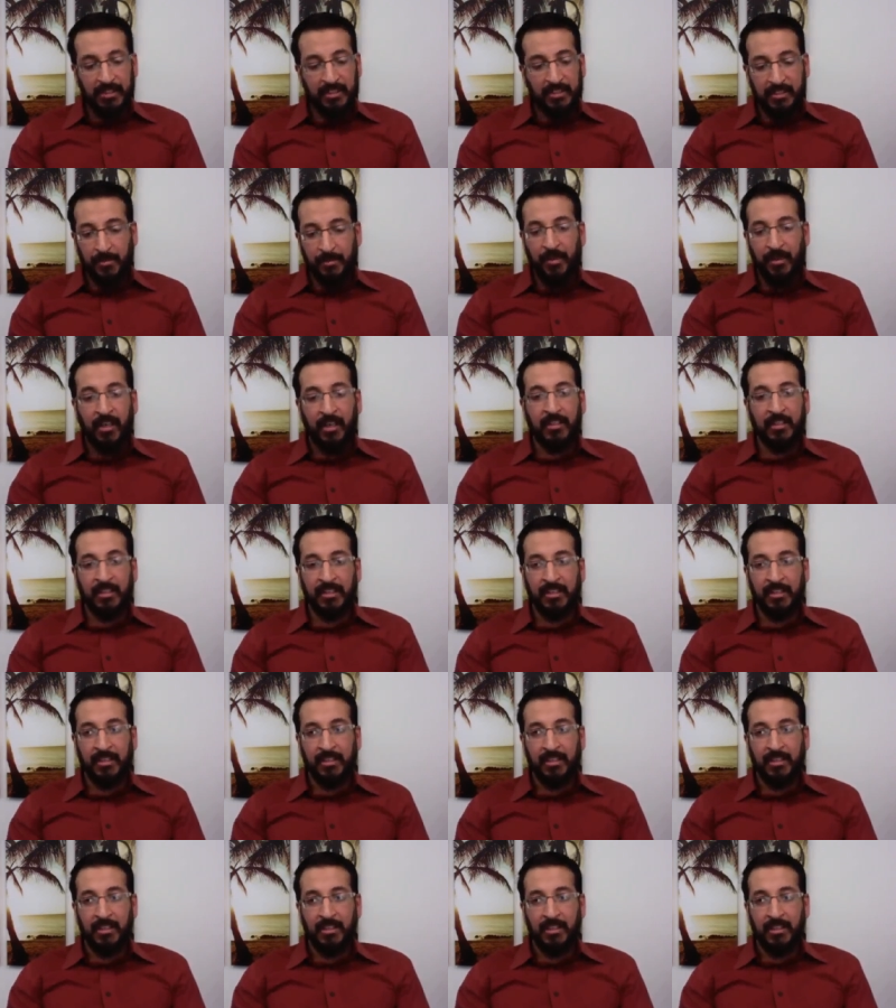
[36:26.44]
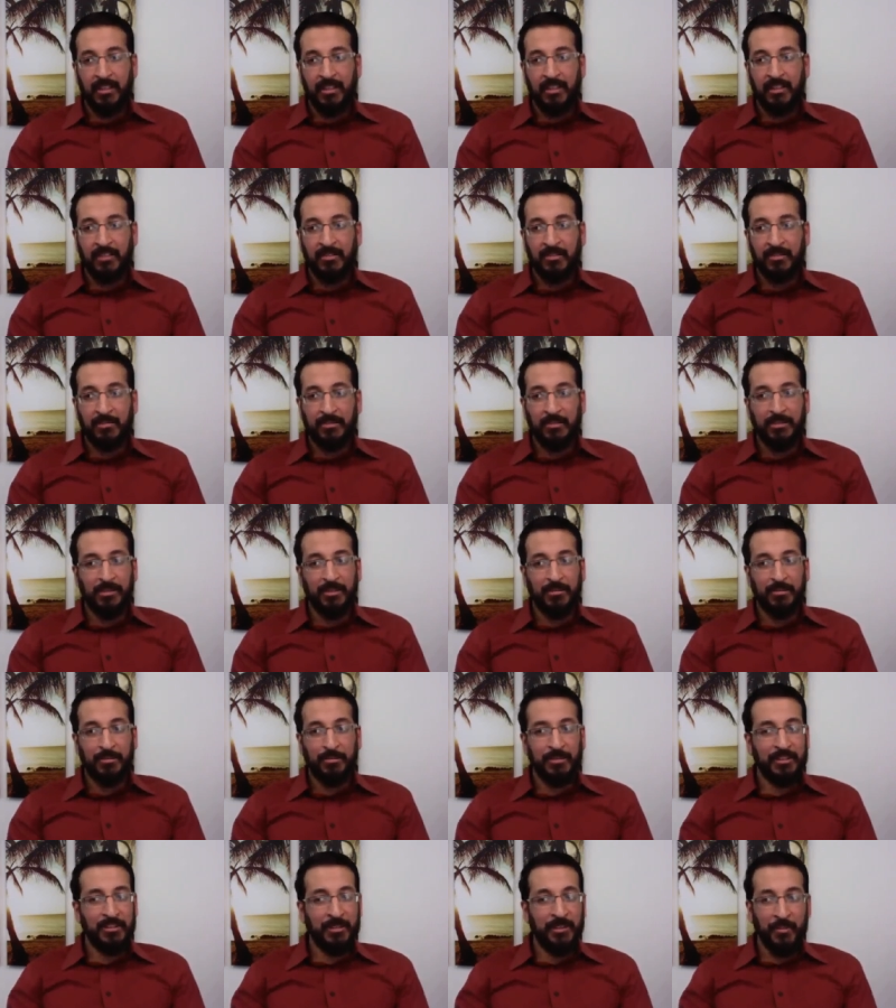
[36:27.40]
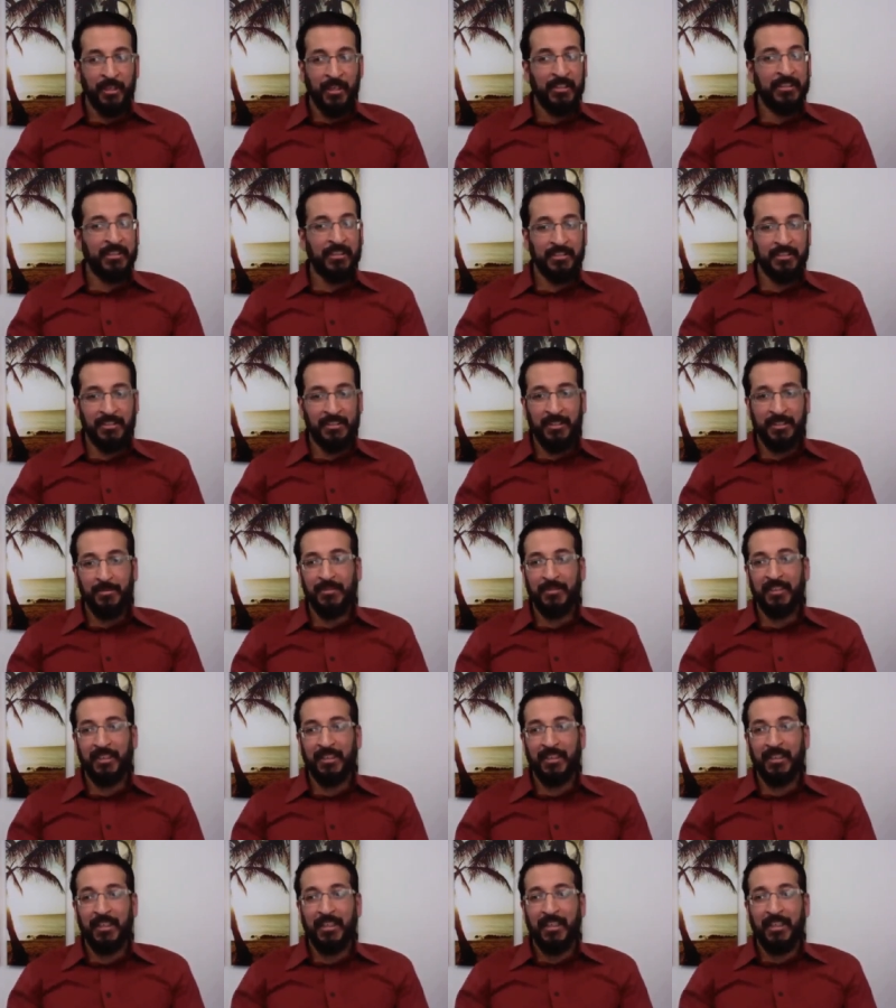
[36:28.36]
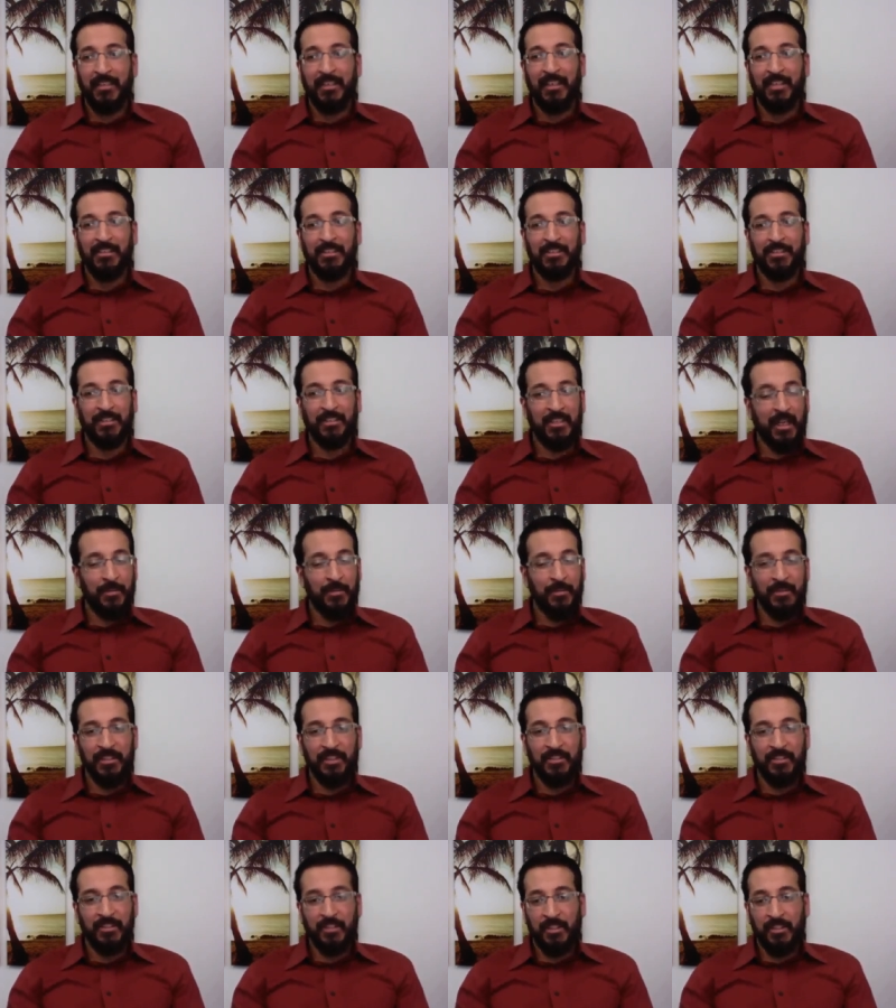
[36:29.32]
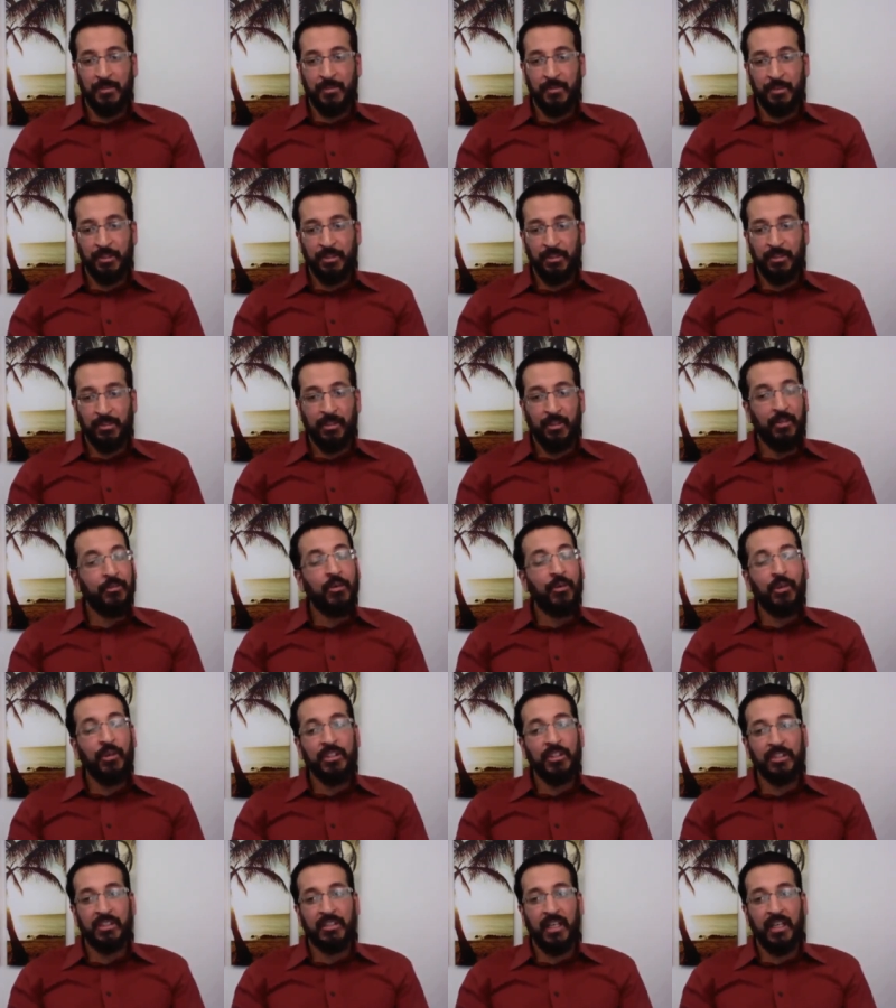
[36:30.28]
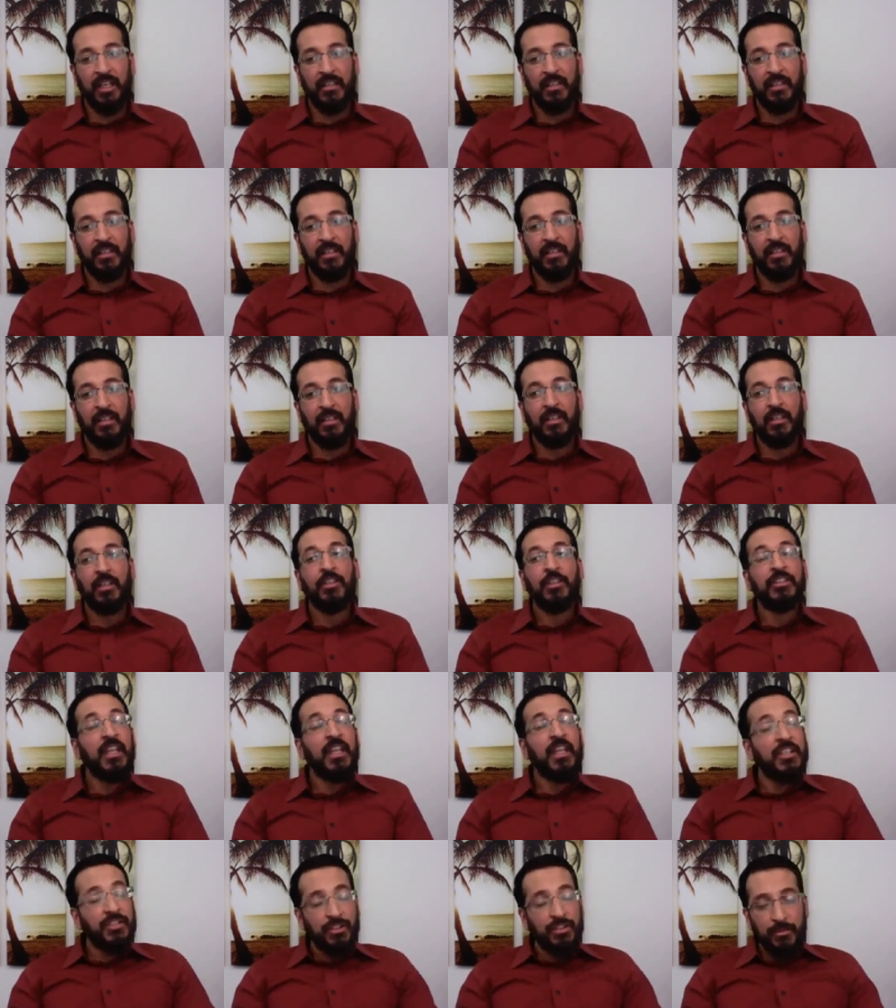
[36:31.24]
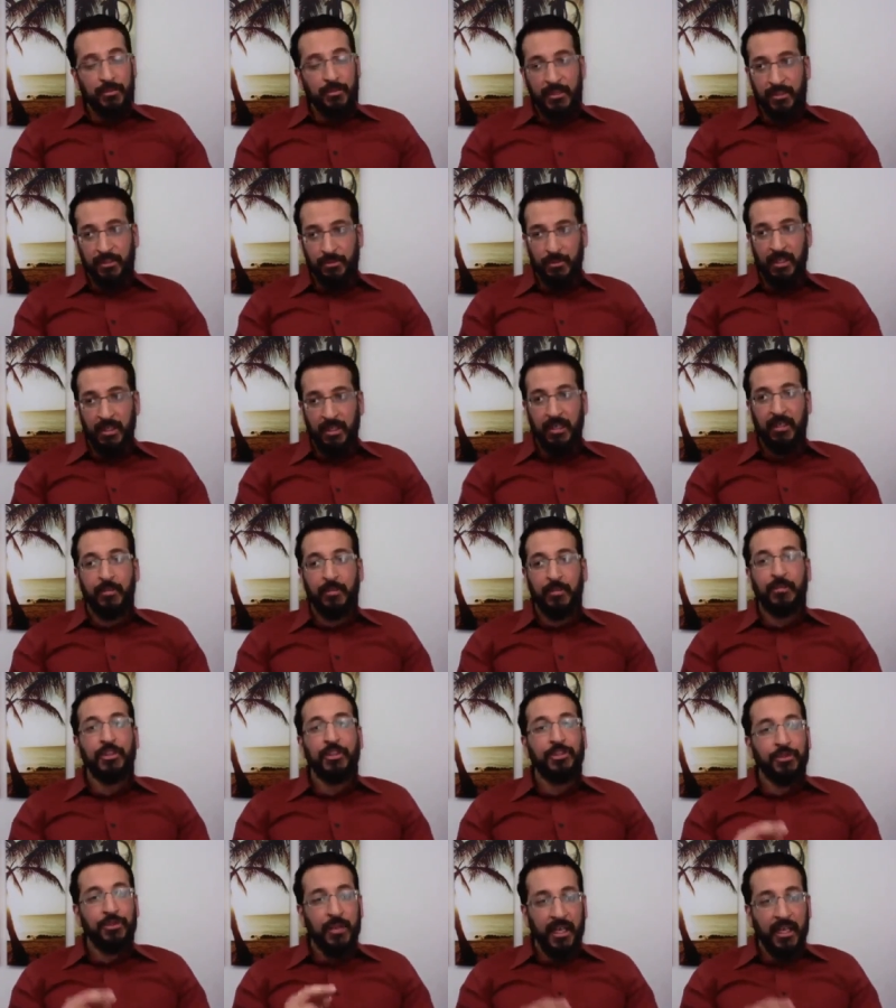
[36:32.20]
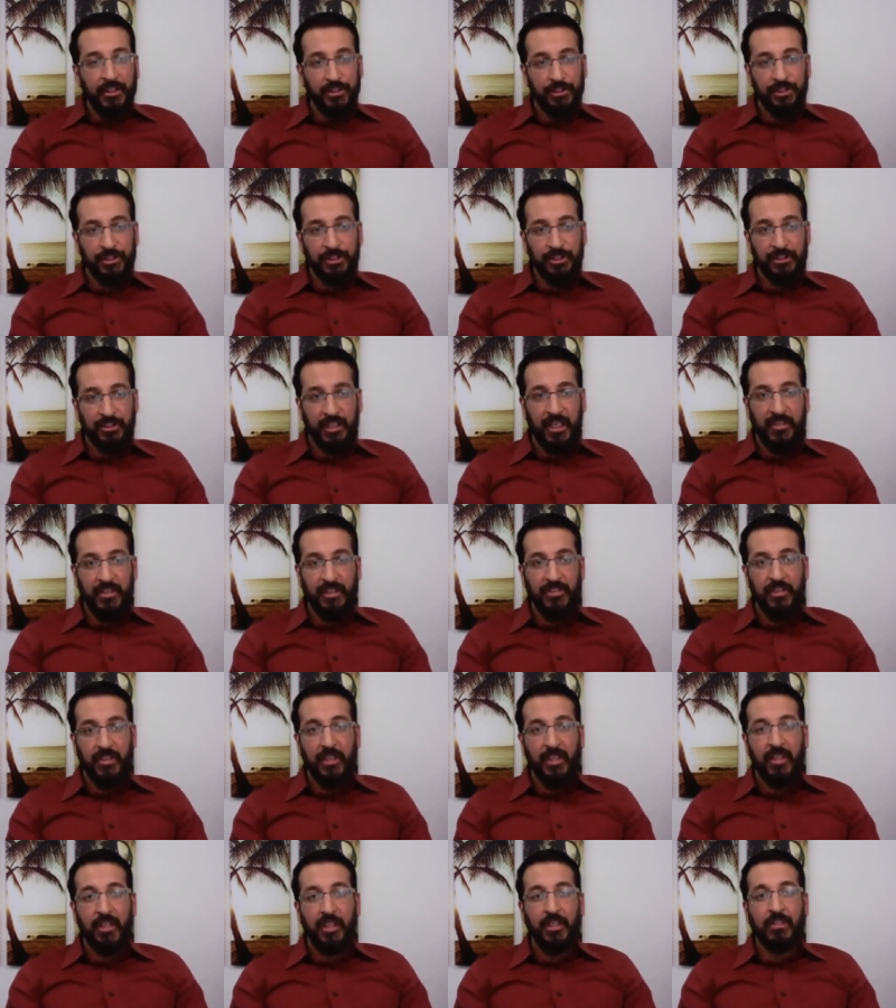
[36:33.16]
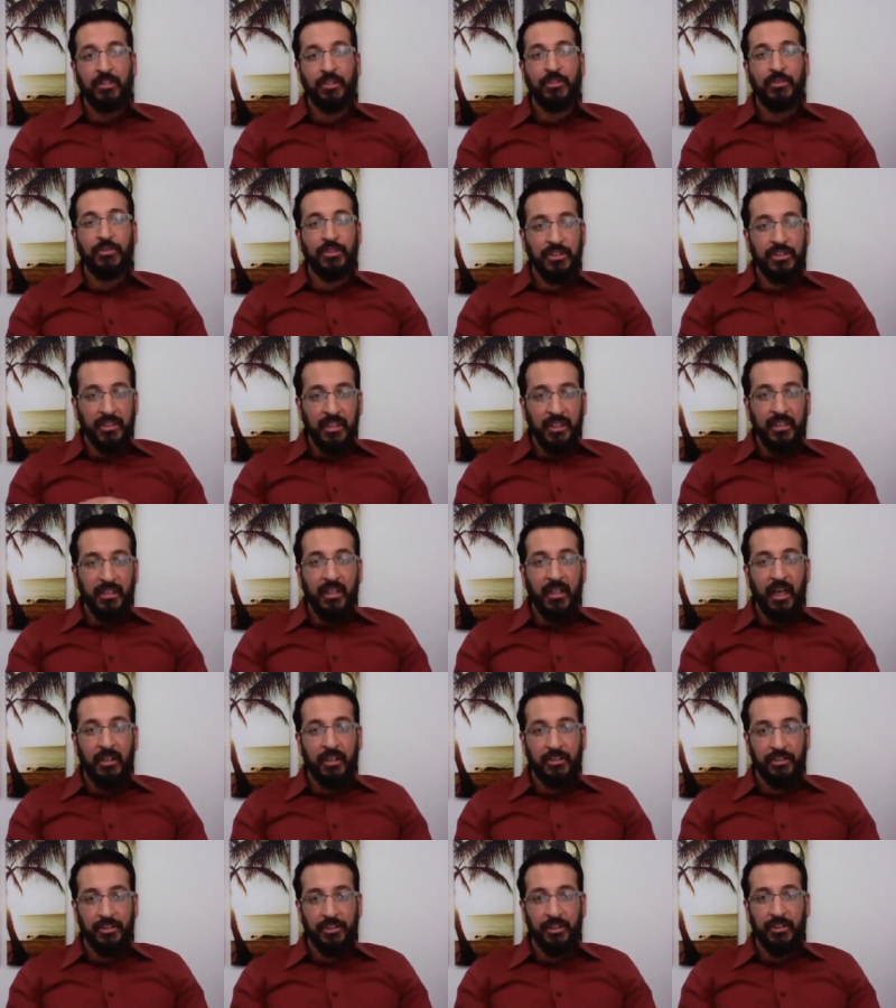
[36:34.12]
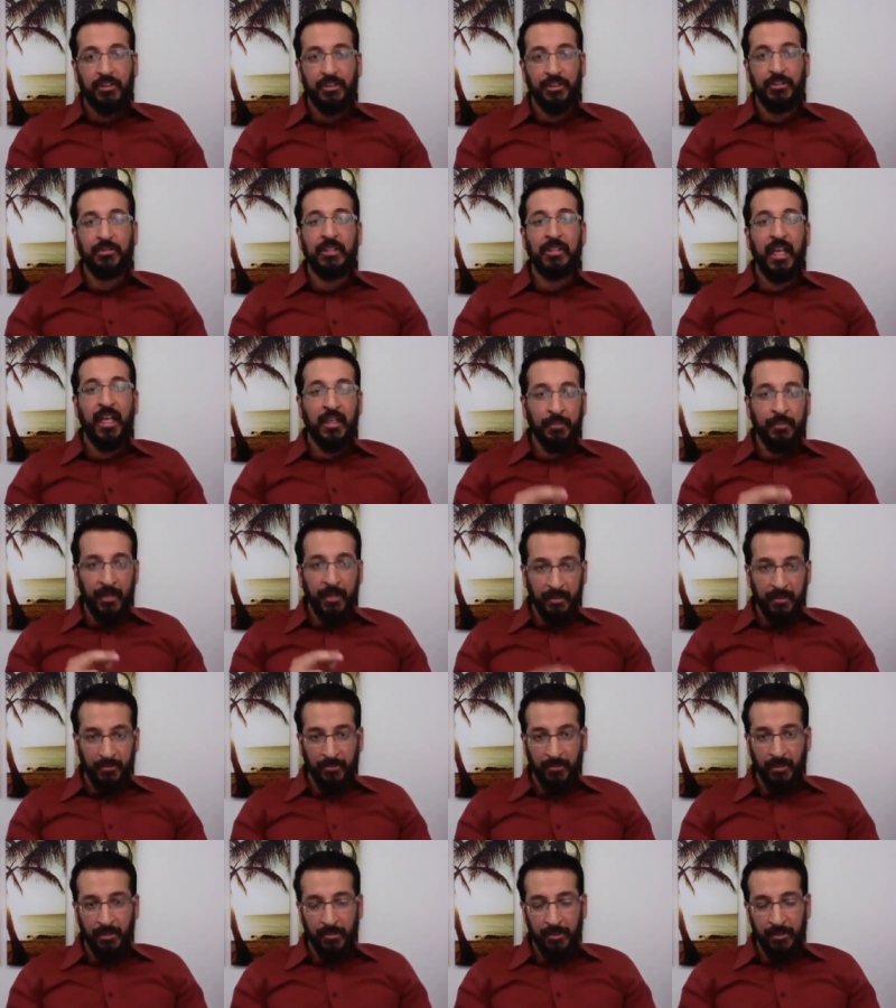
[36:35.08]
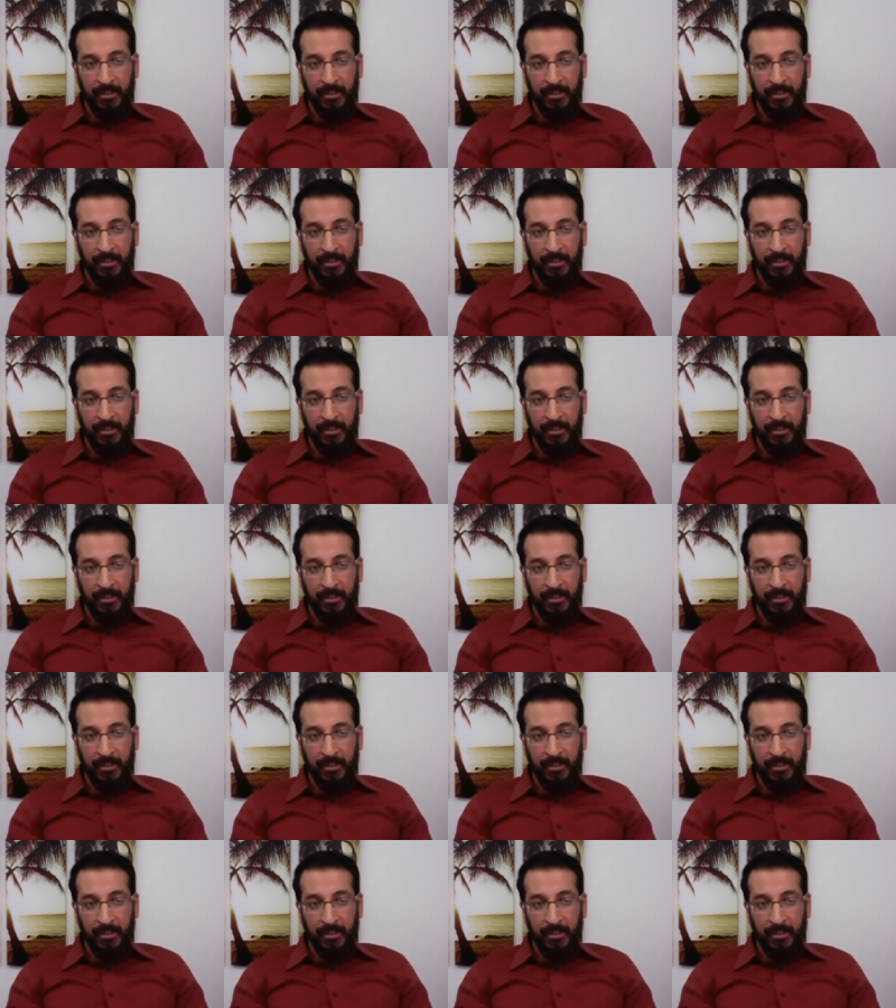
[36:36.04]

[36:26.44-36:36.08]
honey and eat some haldi or something, that your diabetes is going to be cured? Of course not. Yes, you make dua, but you exercise. You see a doctor. You take metformin.